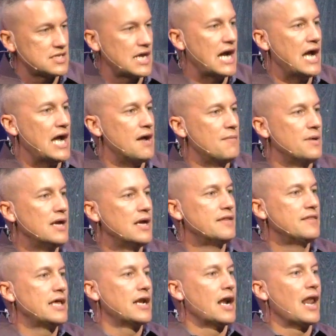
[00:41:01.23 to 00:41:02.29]
time,
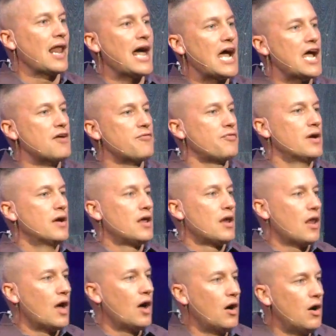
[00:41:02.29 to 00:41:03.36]
then a
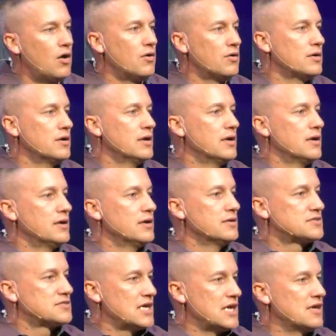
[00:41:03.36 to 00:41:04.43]
lifelong
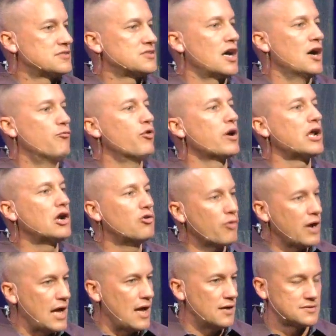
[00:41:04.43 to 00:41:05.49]
sense of
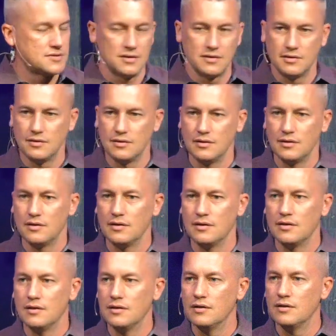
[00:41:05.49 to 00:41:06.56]
regret
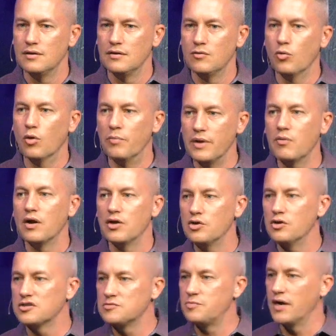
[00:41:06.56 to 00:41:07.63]
will be what you
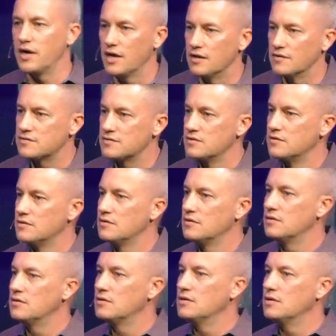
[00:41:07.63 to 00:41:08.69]
experience.
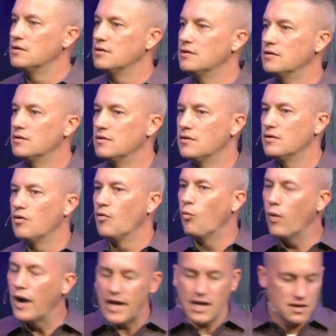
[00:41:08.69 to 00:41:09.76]

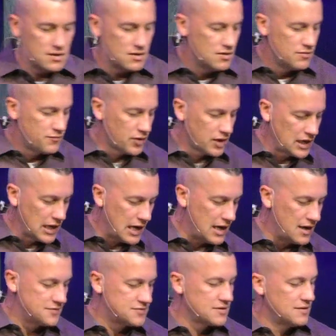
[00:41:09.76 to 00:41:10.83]
Wait for
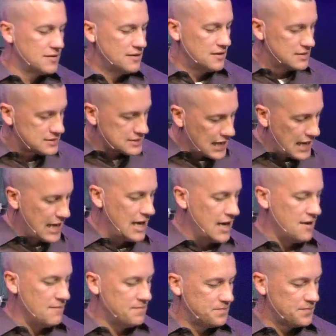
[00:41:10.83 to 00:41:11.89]
God's
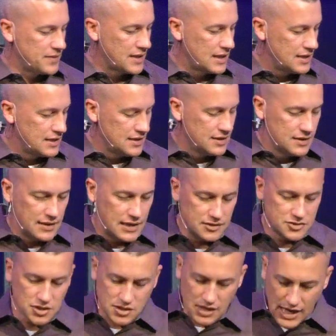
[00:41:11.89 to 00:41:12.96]
time. Now,
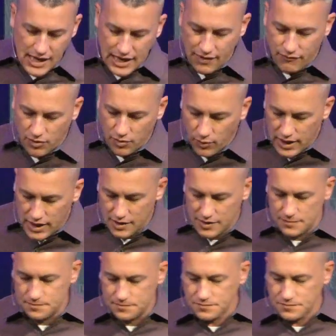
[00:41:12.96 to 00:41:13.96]
just like every week